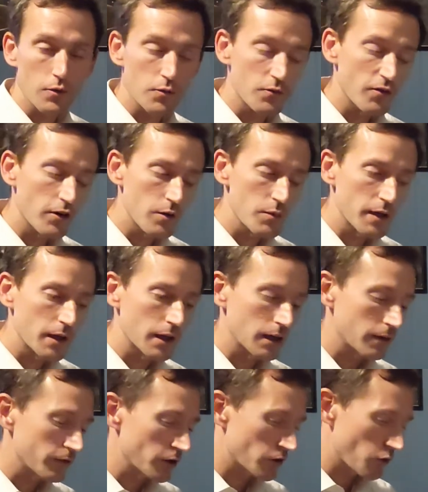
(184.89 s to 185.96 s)
the very
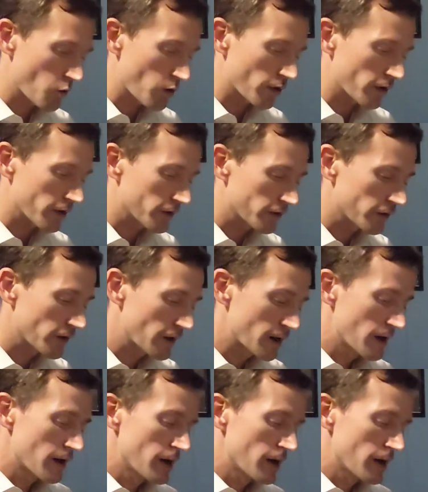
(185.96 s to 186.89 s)
beginning of the chorus.